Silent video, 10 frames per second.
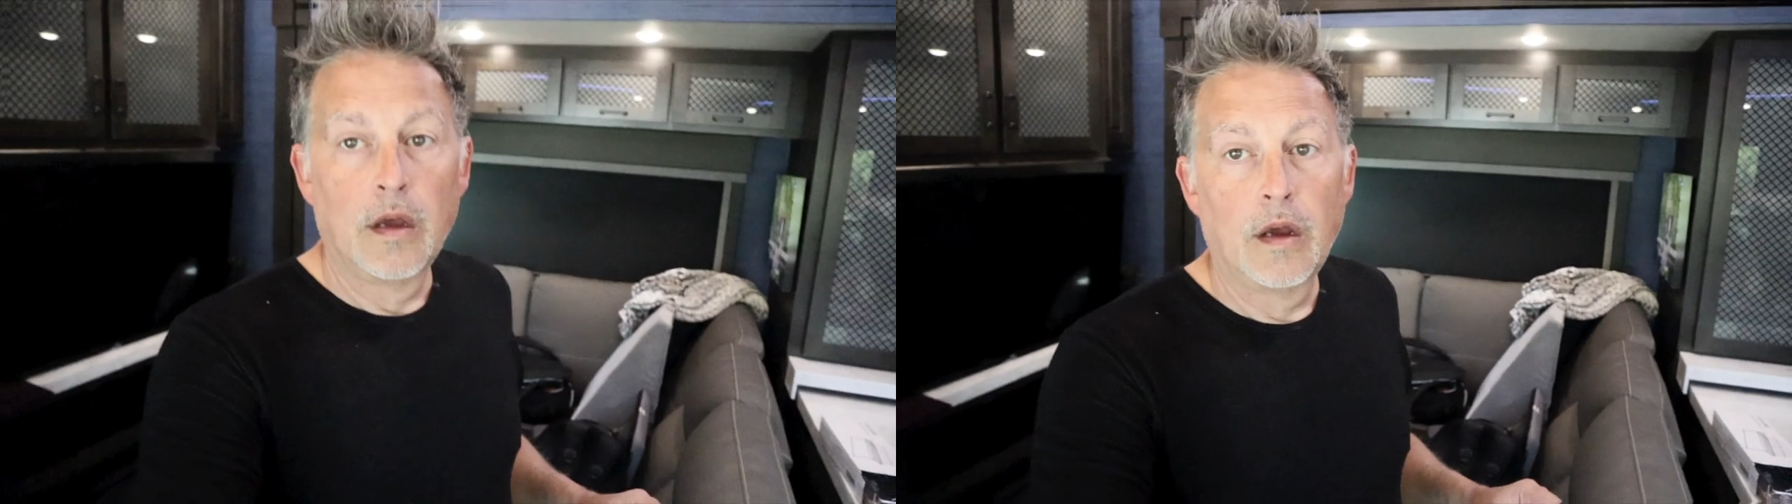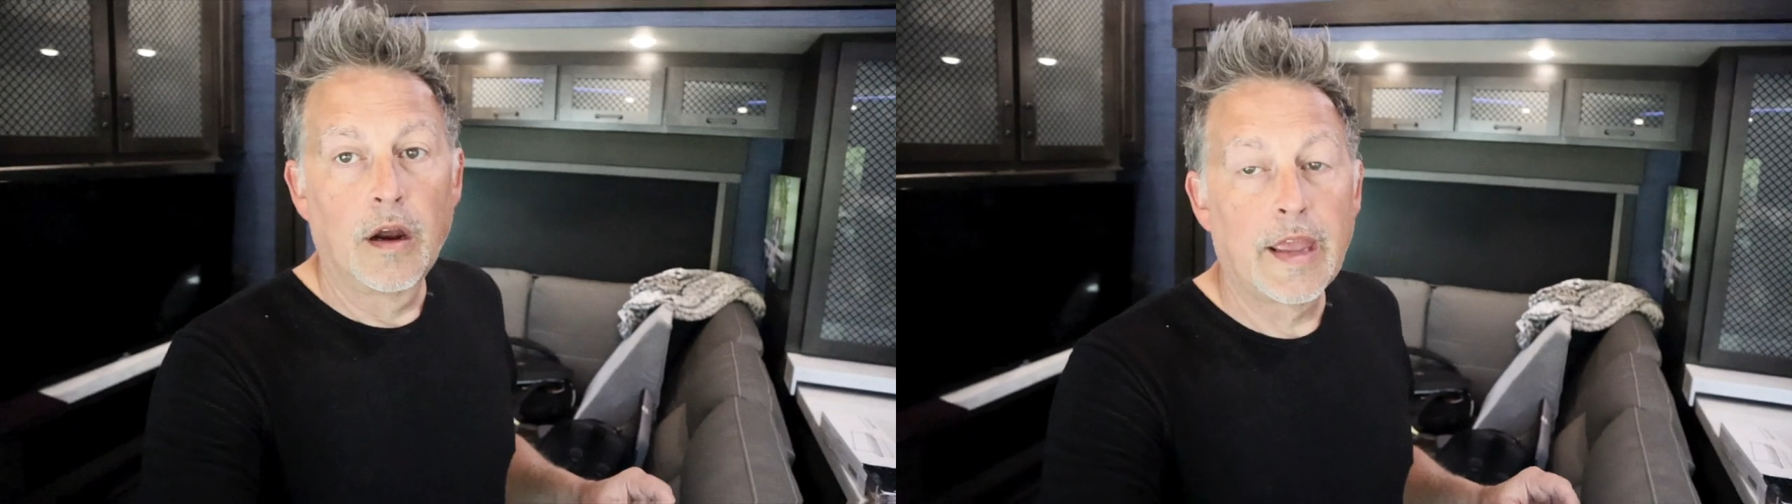
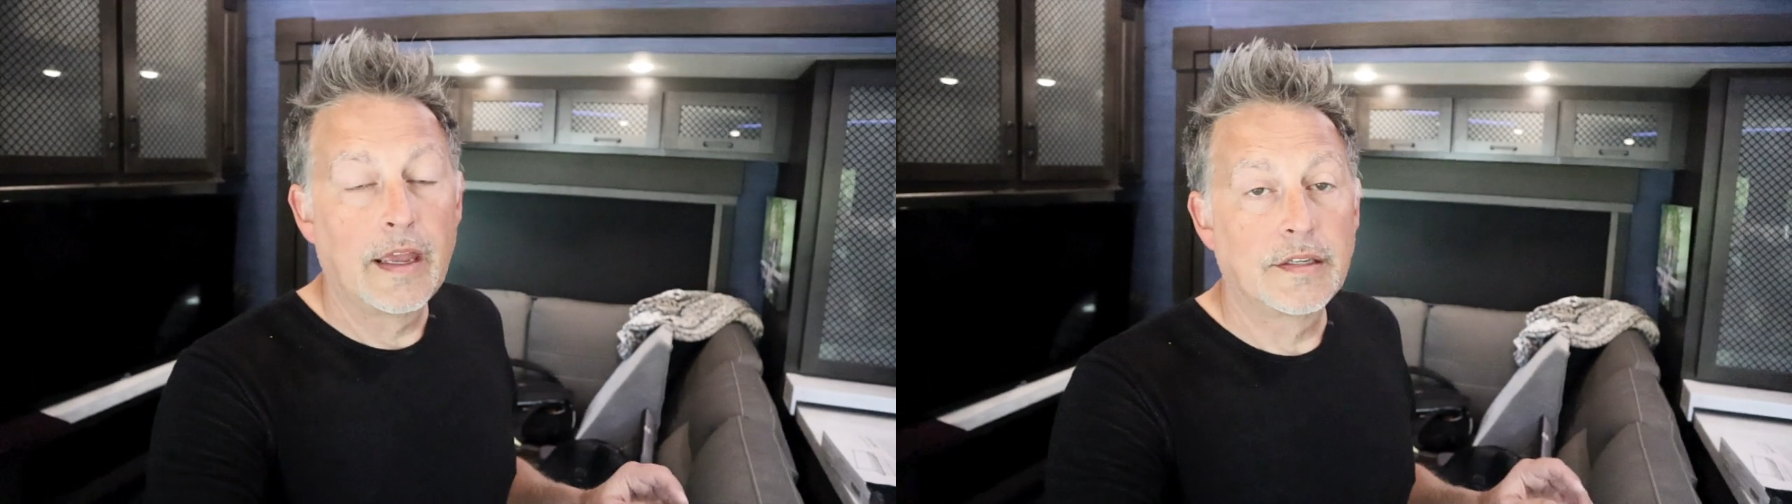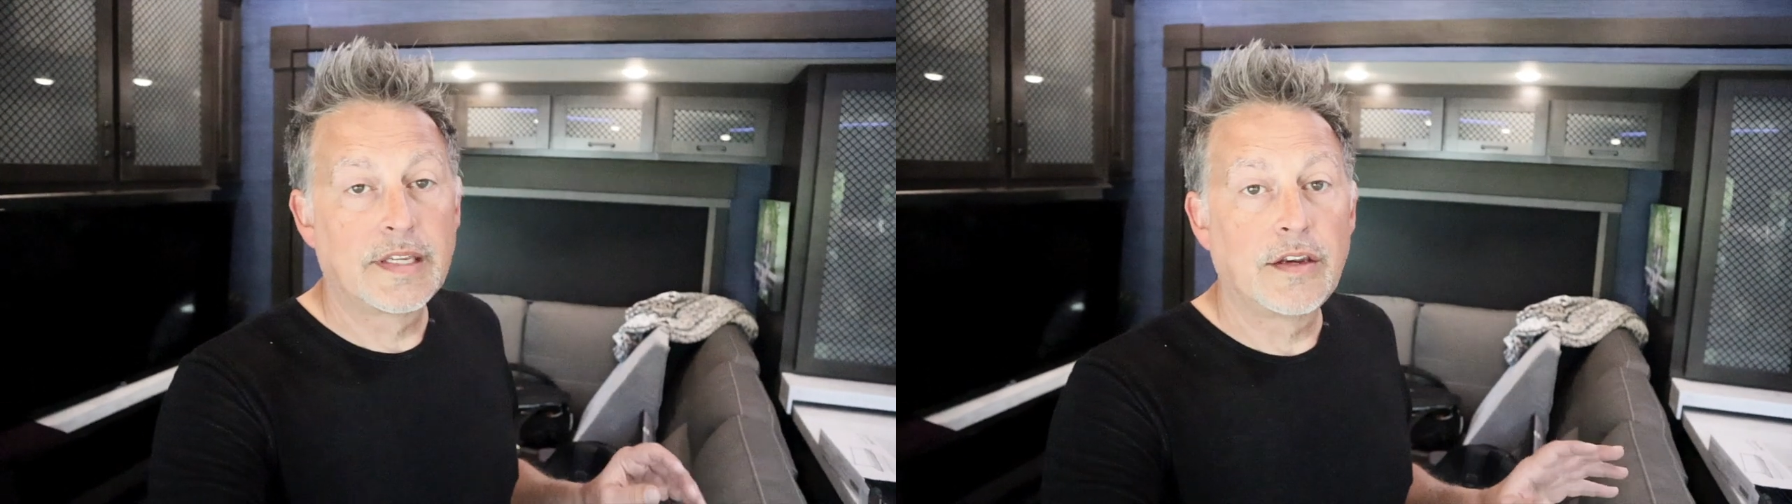so
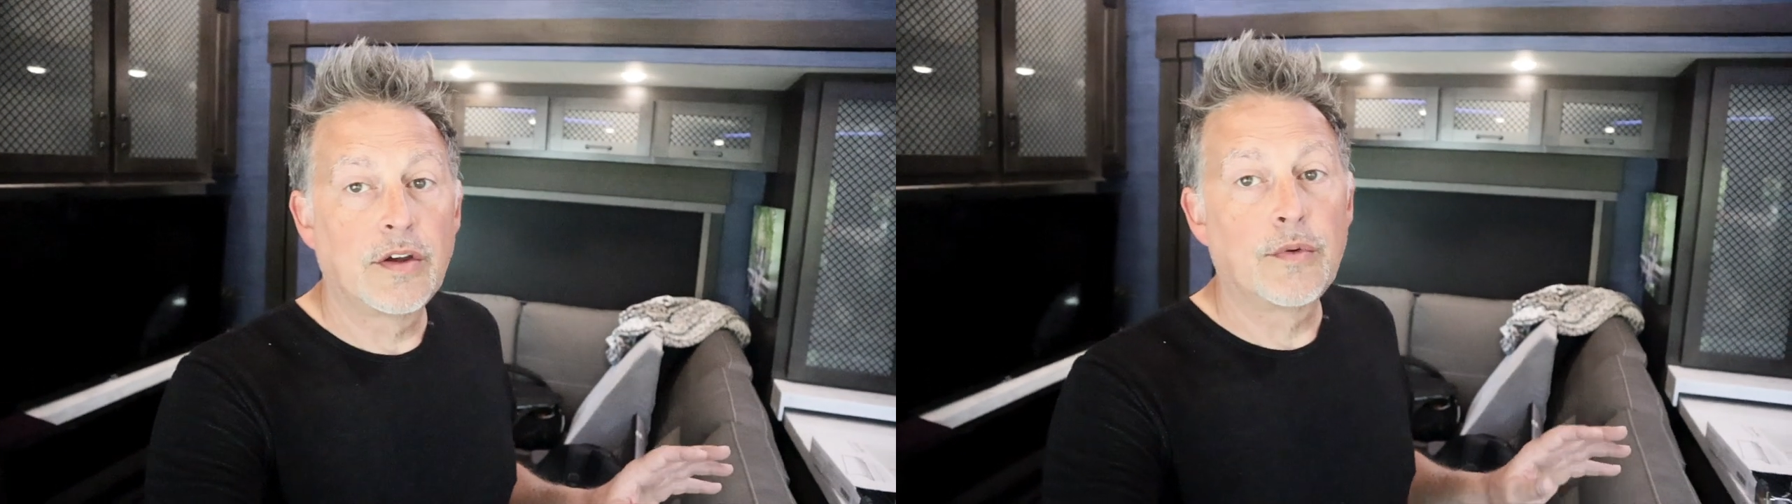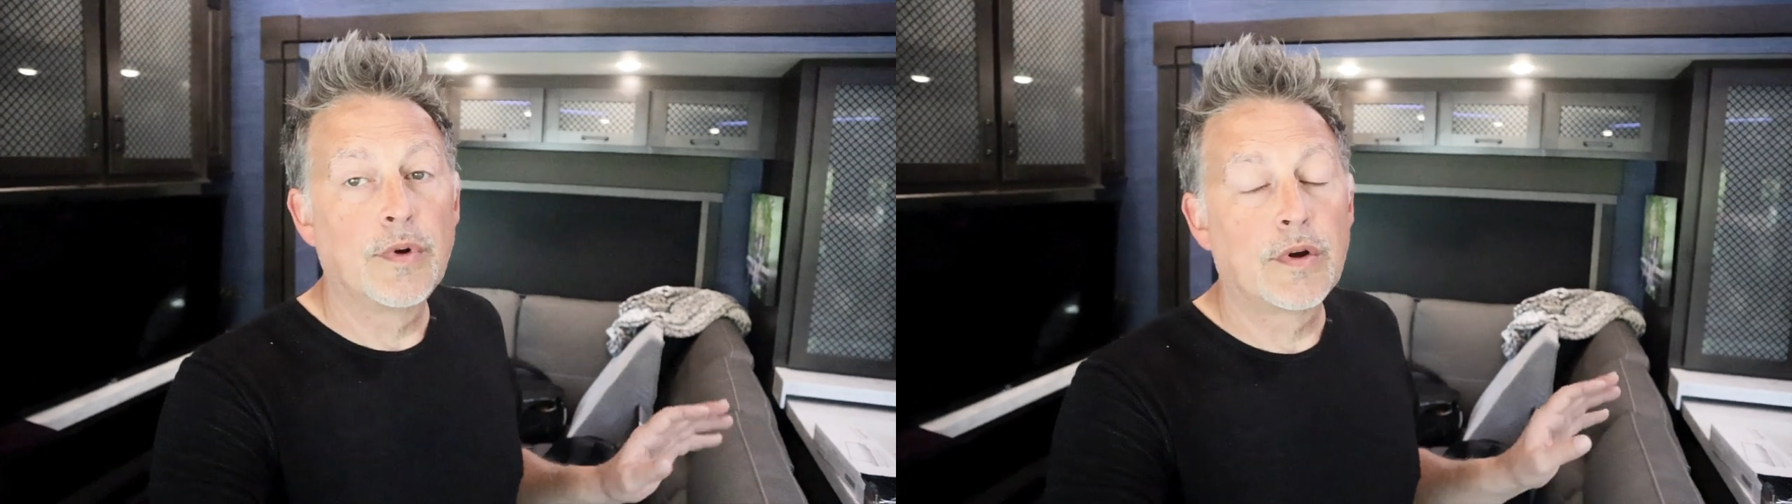okay, side
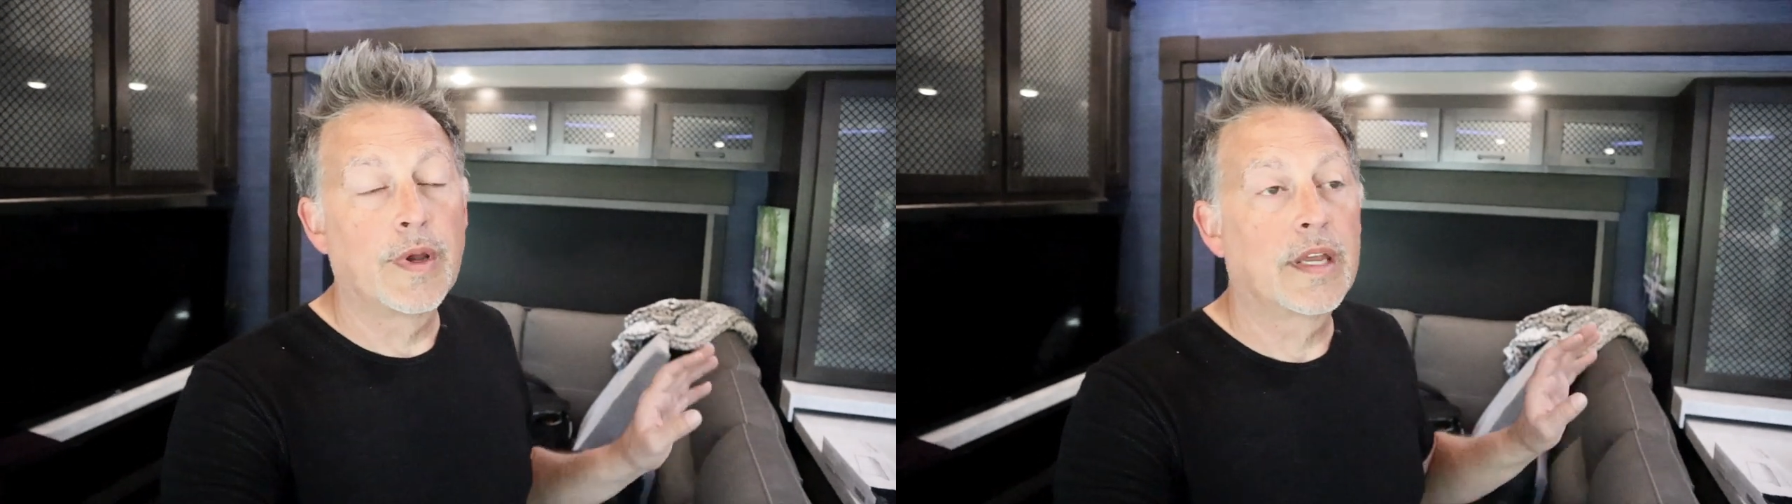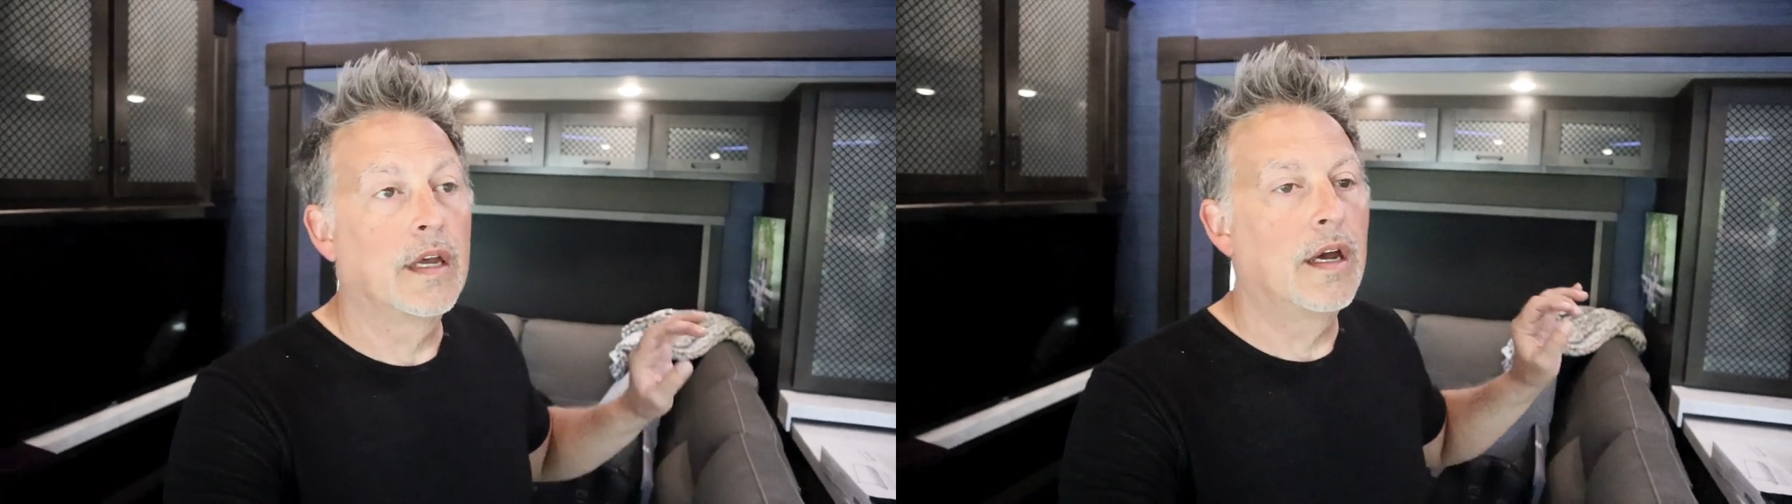note real
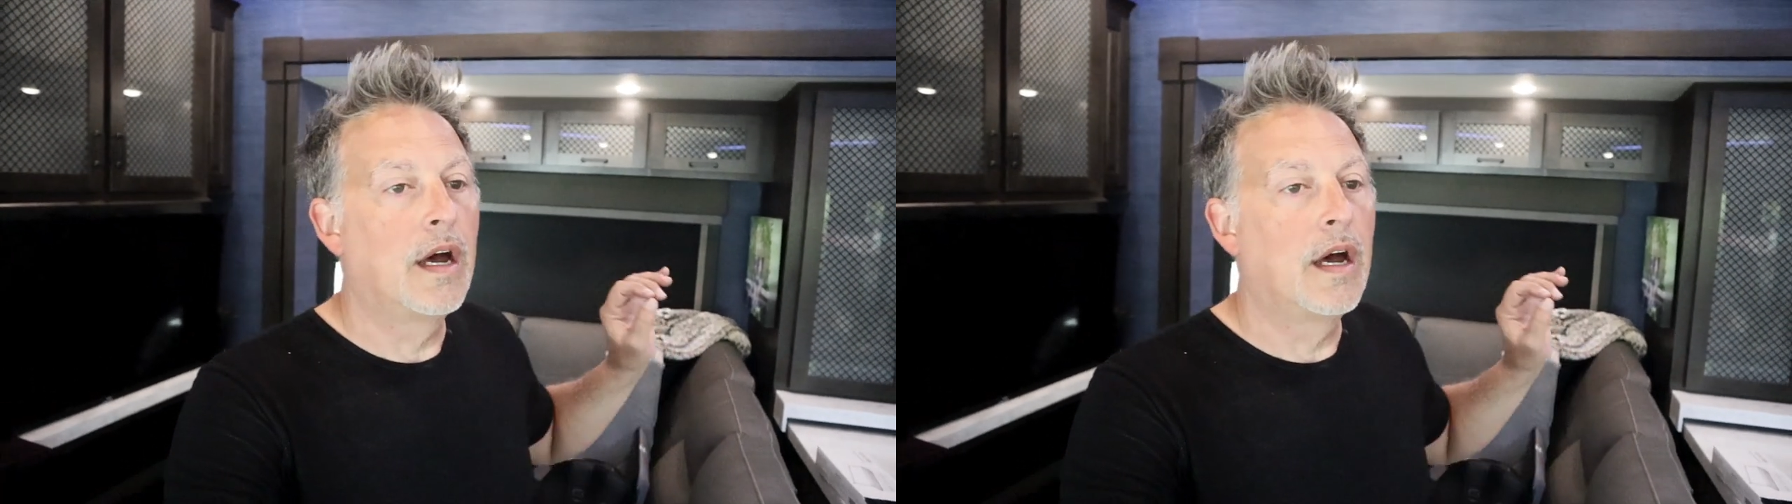quick.